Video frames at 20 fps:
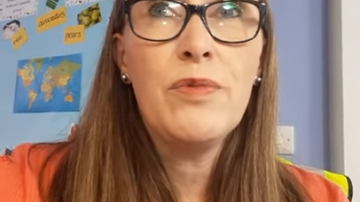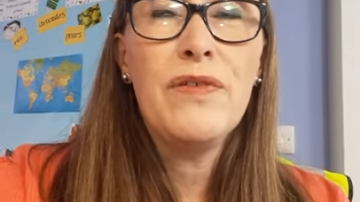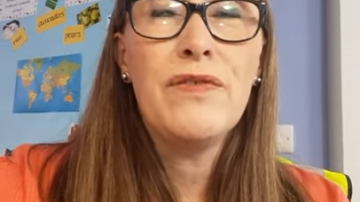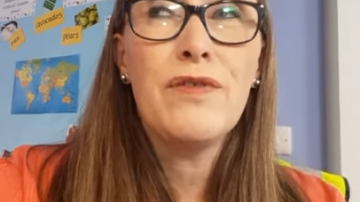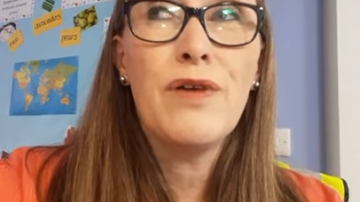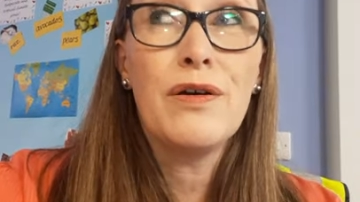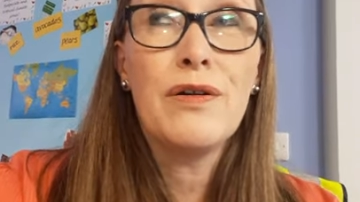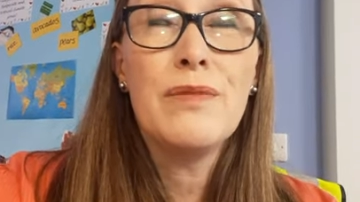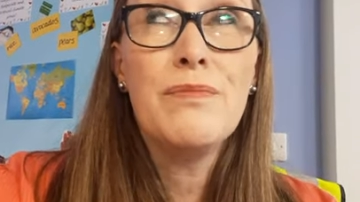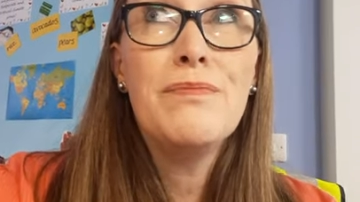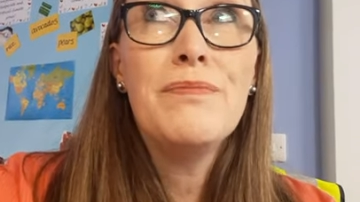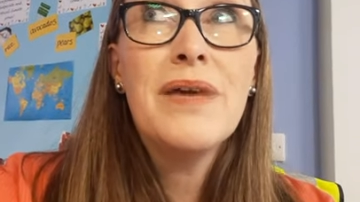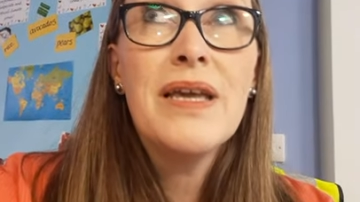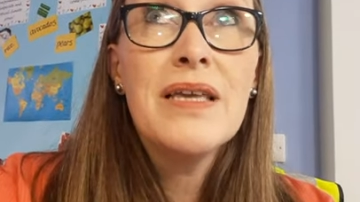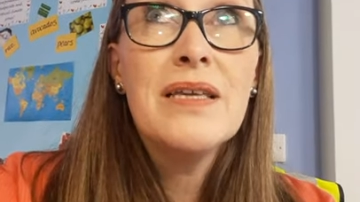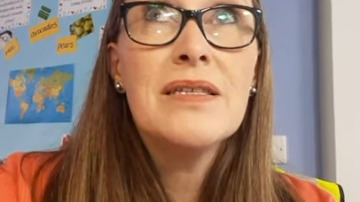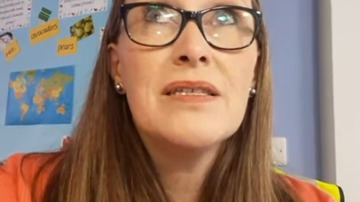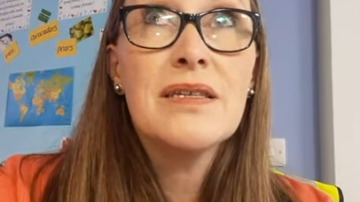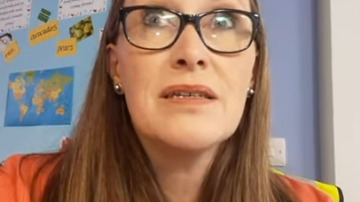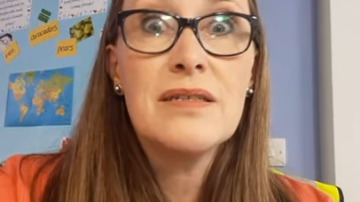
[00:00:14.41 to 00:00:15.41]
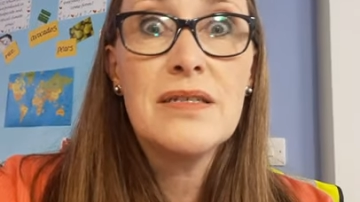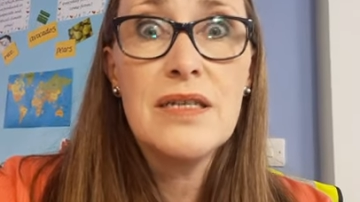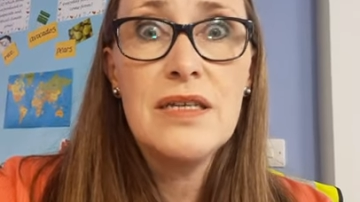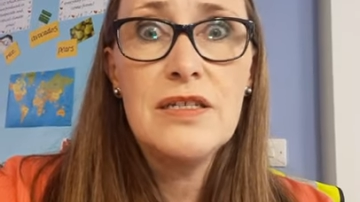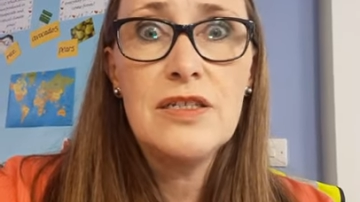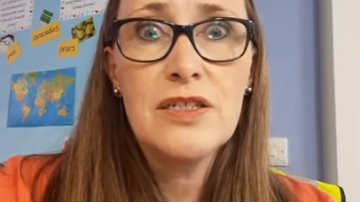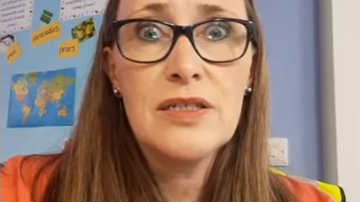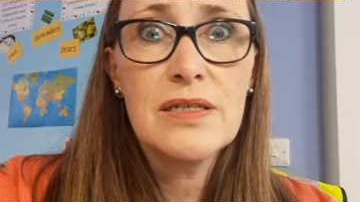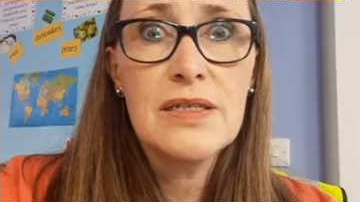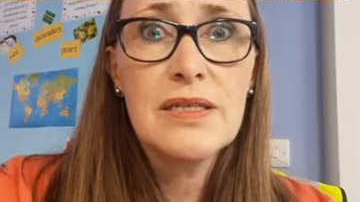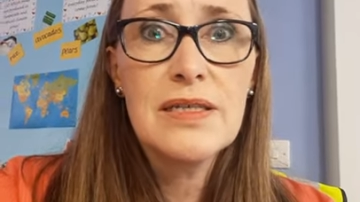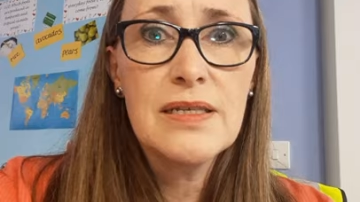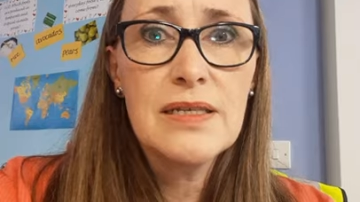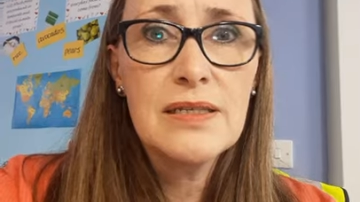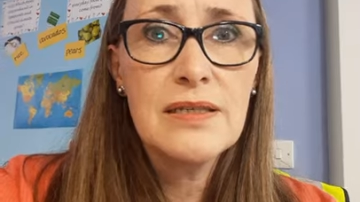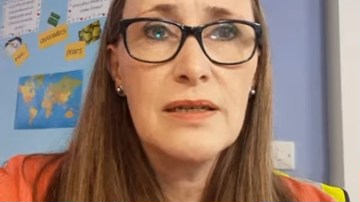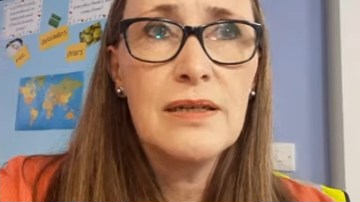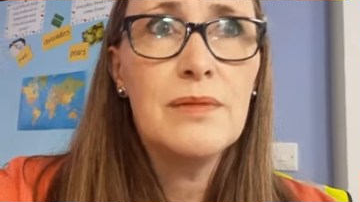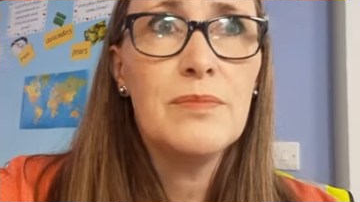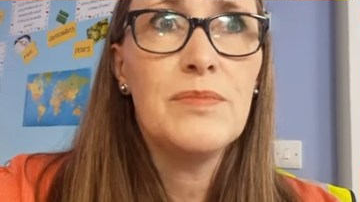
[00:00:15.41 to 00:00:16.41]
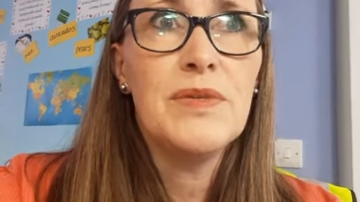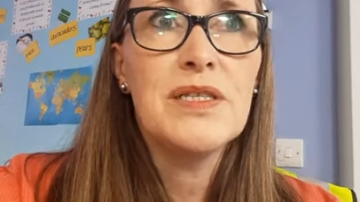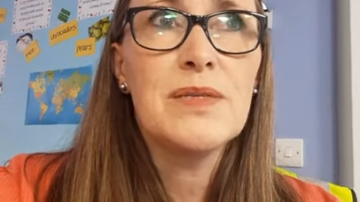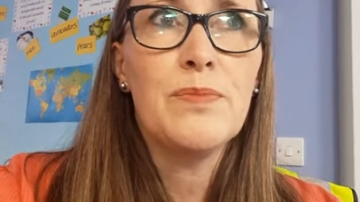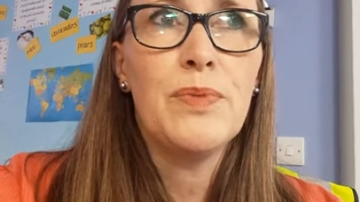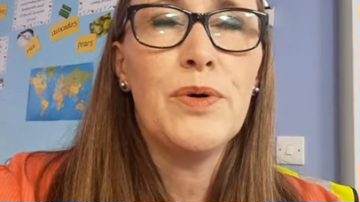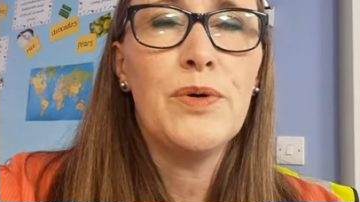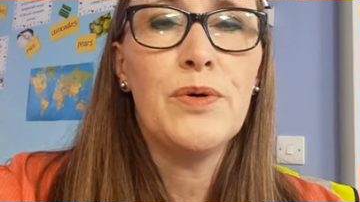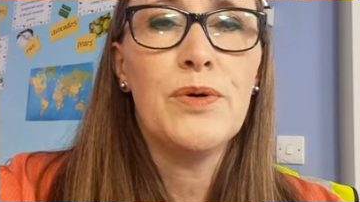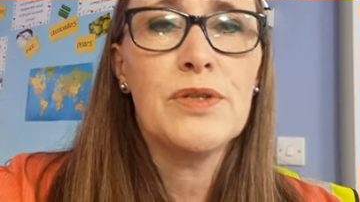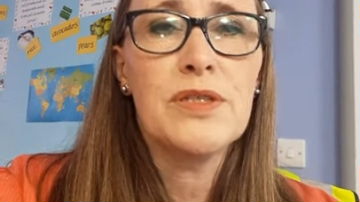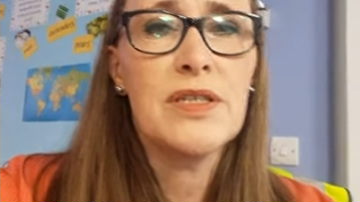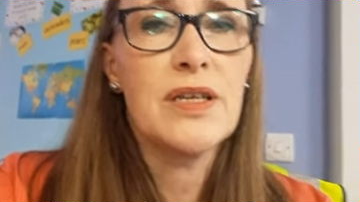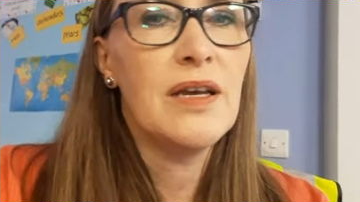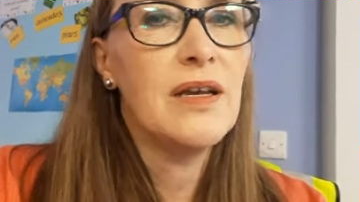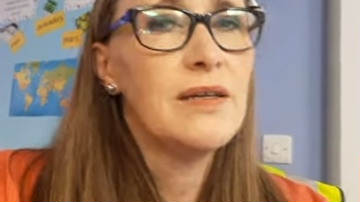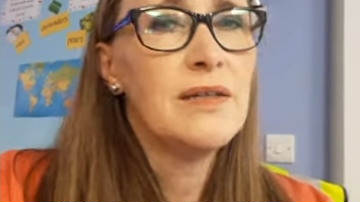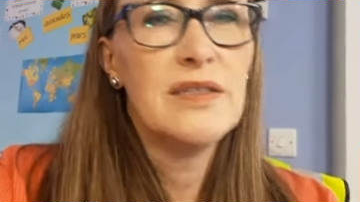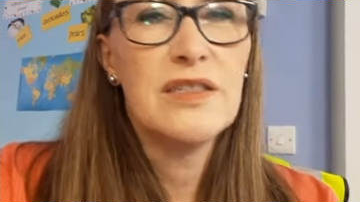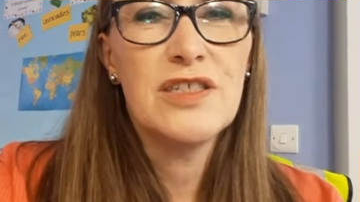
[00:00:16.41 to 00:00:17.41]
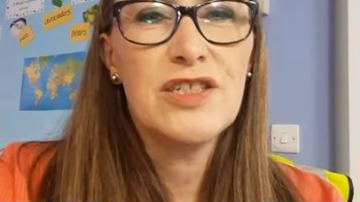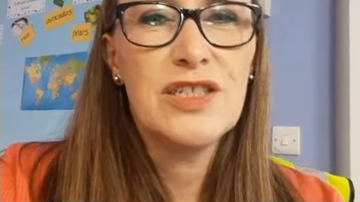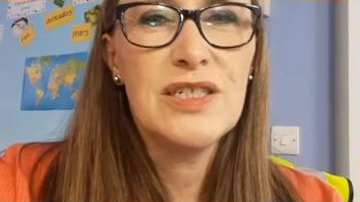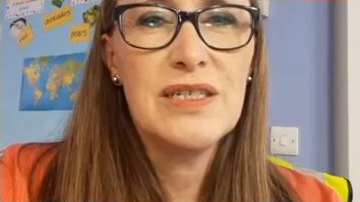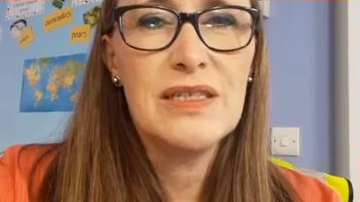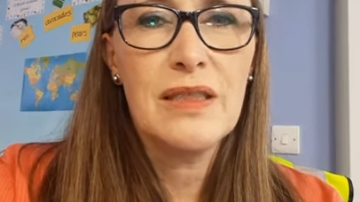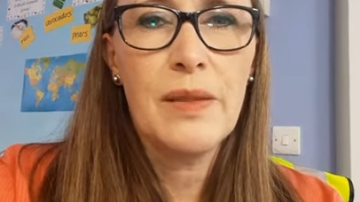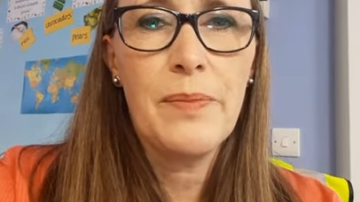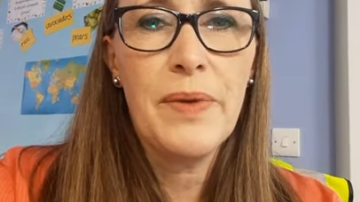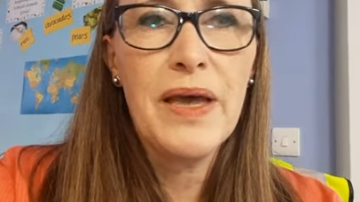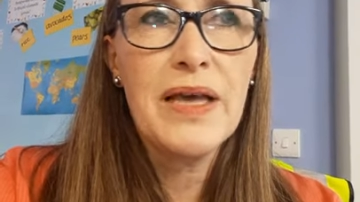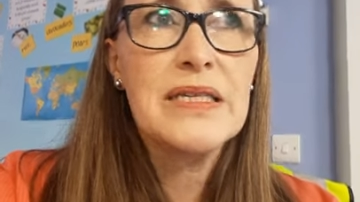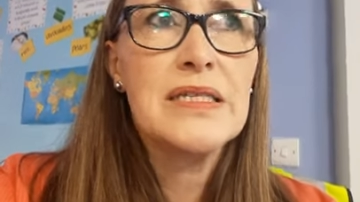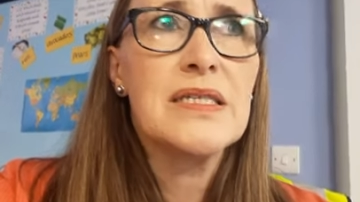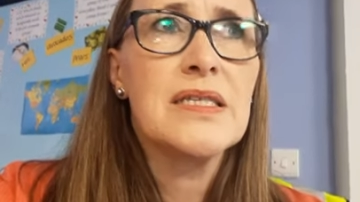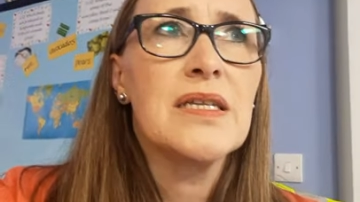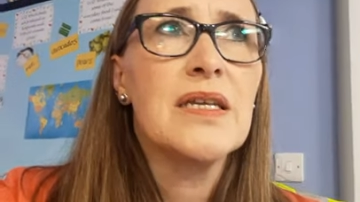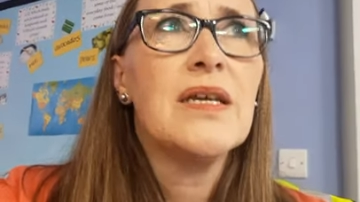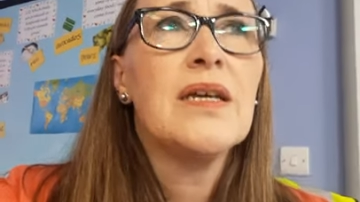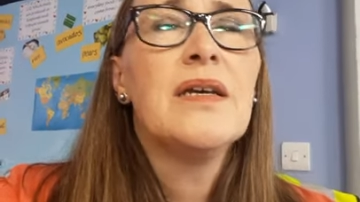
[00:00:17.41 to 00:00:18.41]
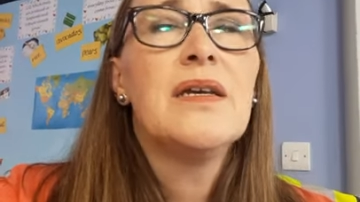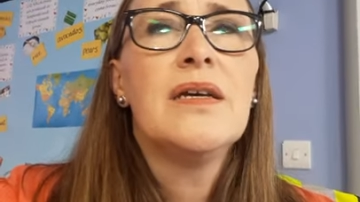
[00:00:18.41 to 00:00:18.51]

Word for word: We've got an amazing teaching assistant, Miss Porter. She's the best.